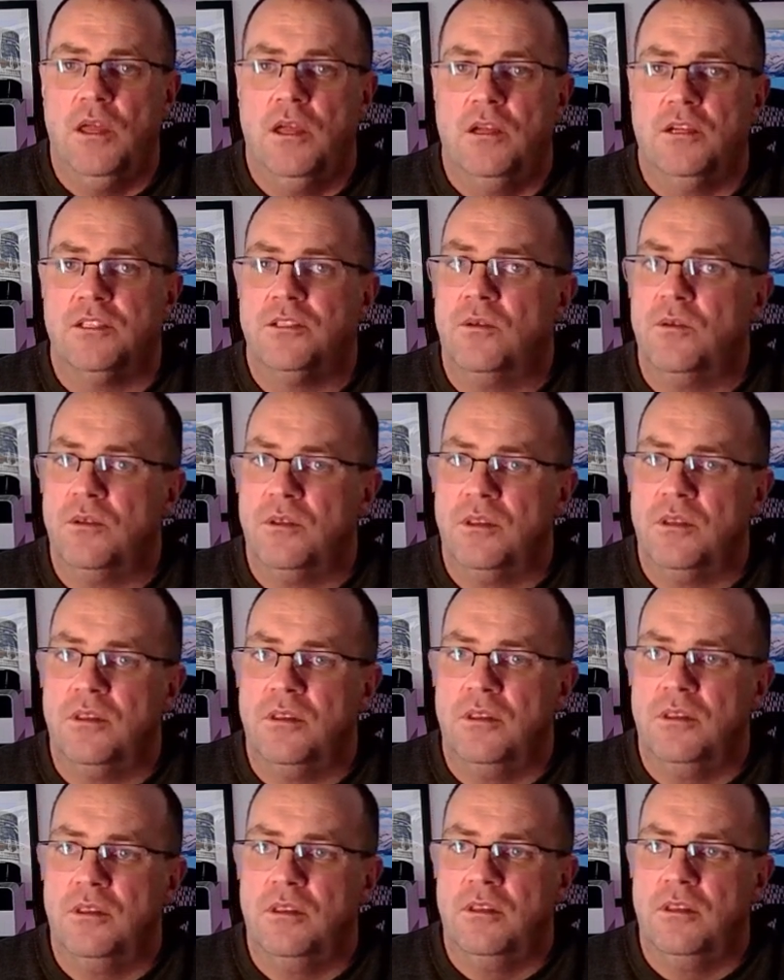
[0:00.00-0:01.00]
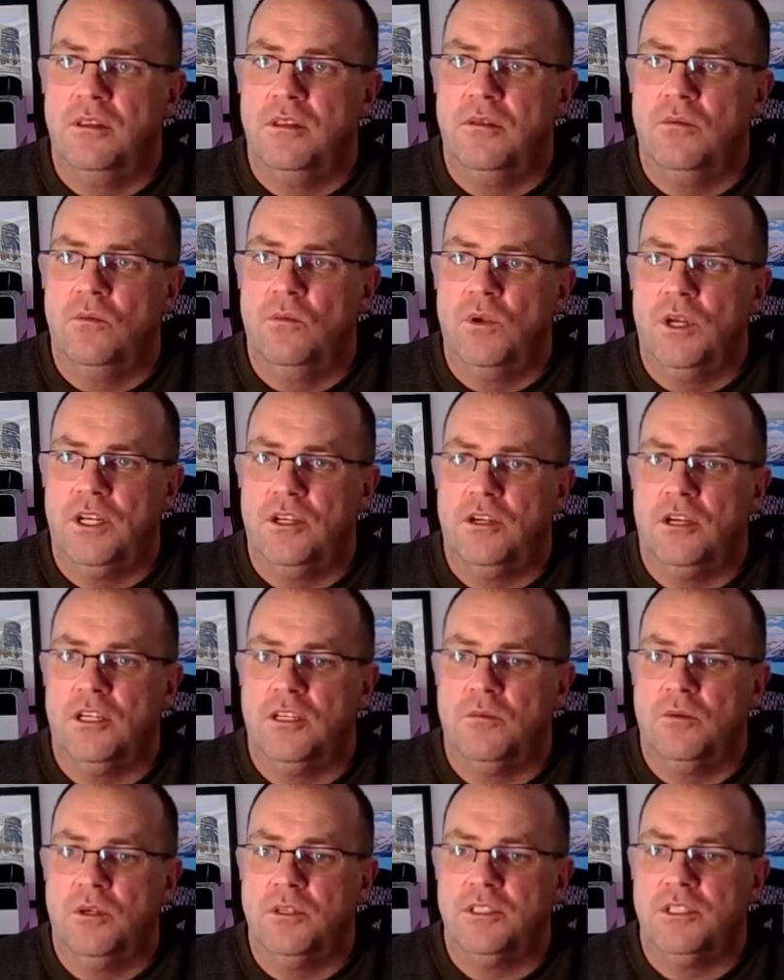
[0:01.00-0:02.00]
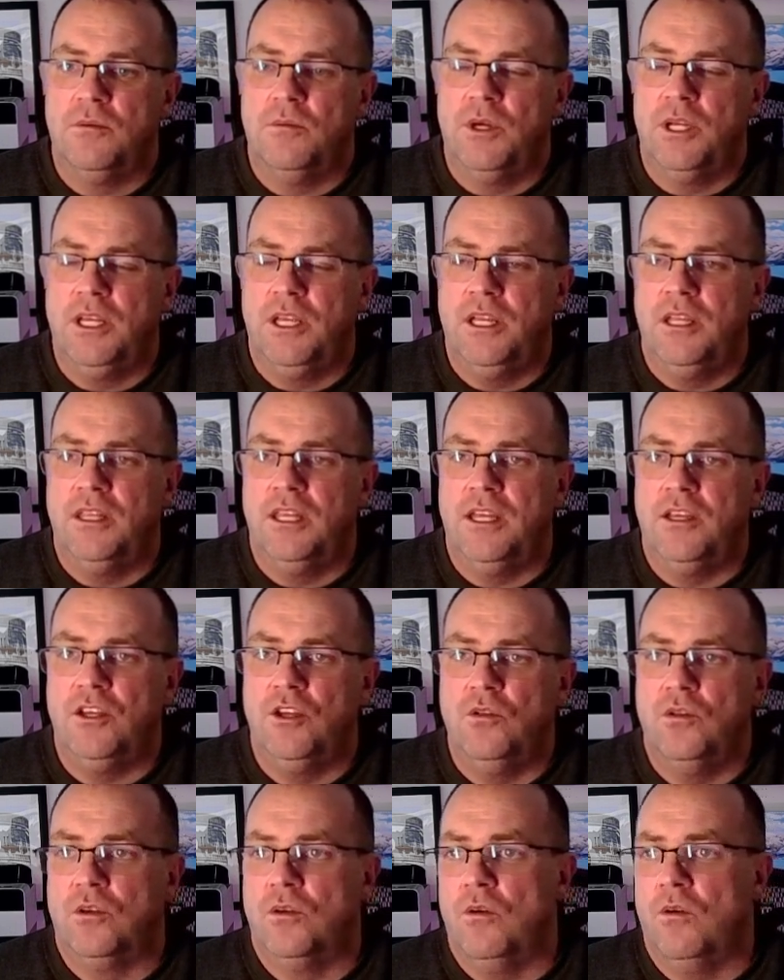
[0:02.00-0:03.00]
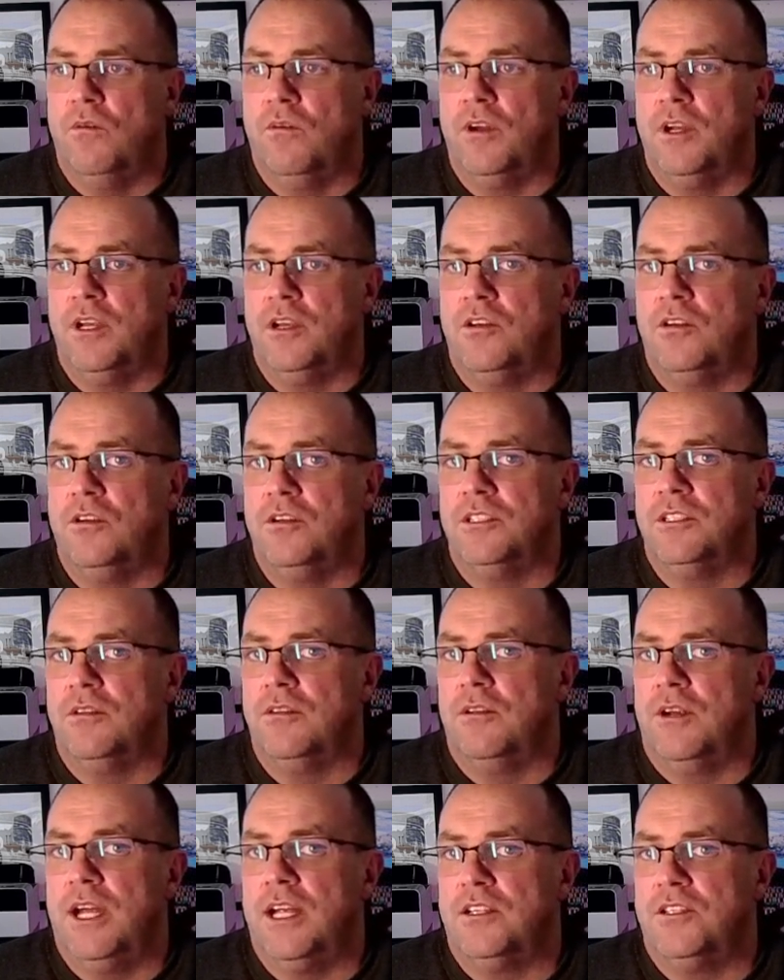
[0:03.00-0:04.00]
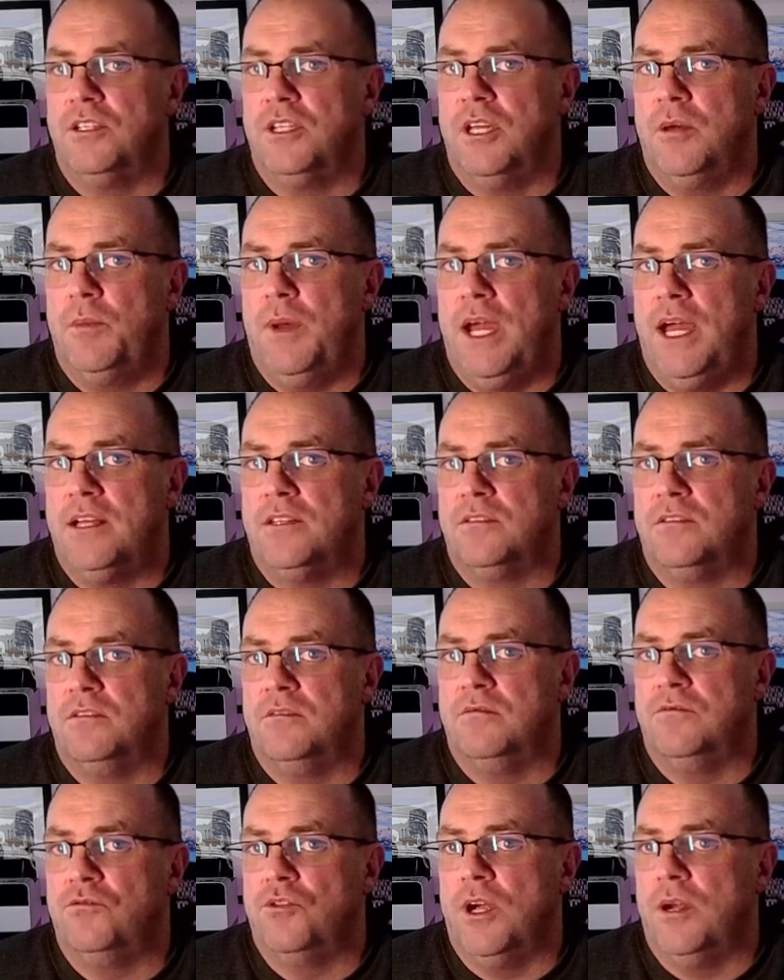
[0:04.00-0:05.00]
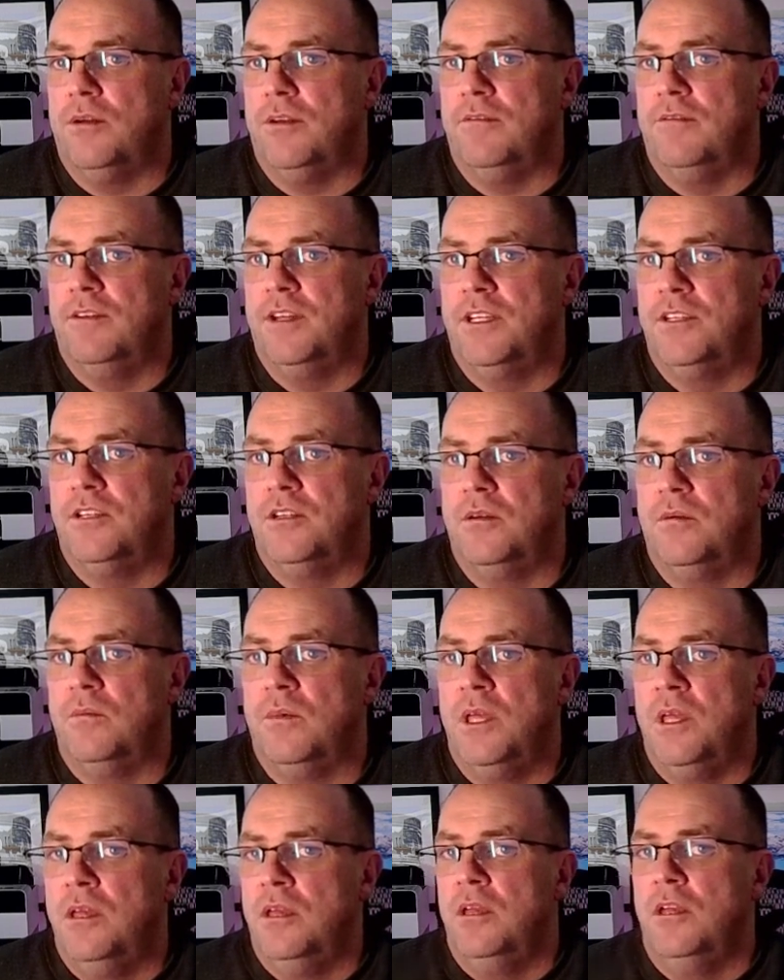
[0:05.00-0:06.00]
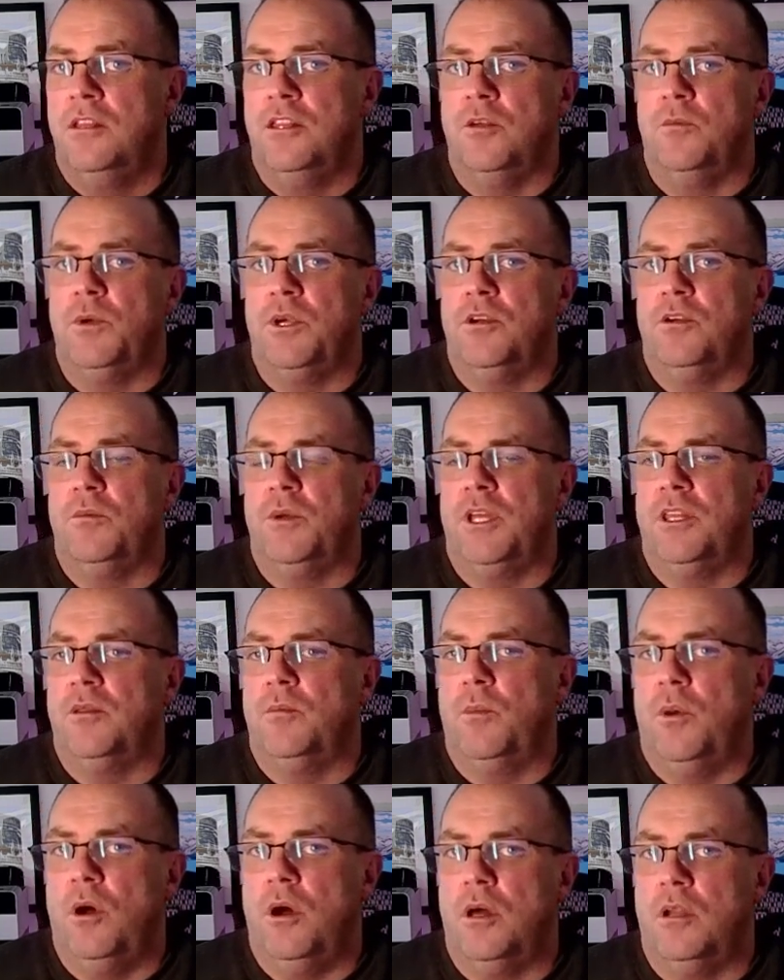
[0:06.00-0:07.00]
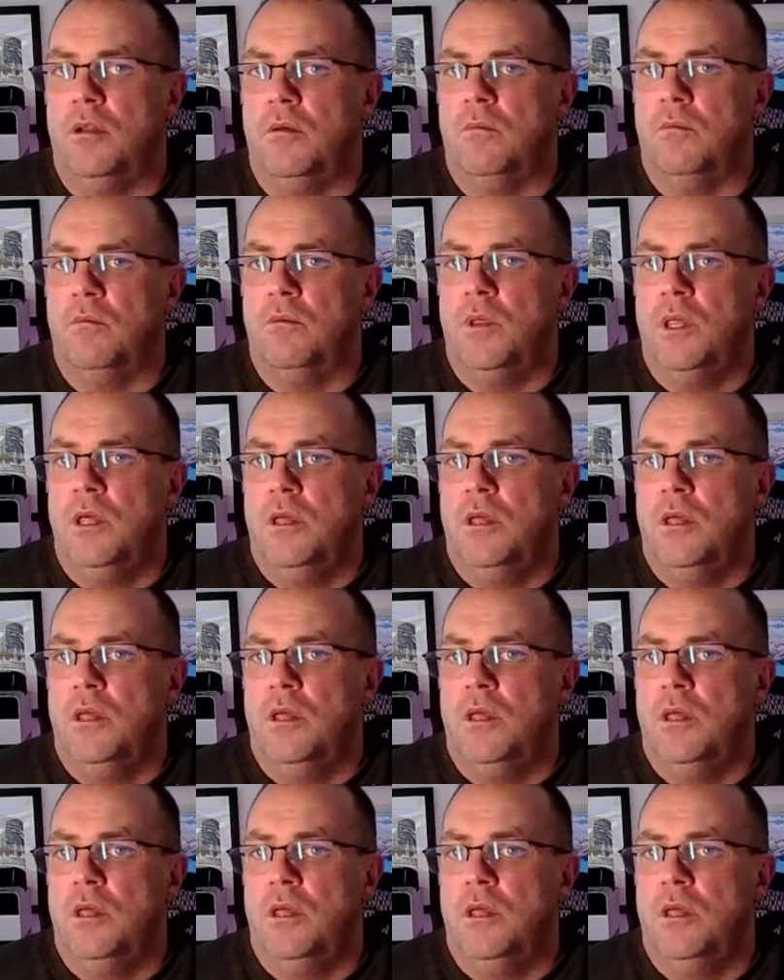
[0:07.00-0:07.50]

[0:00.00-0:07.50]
So when I talked about somebody, like you look over and it turns out they're actually a passive drowning victim, they appear to be at the bottom.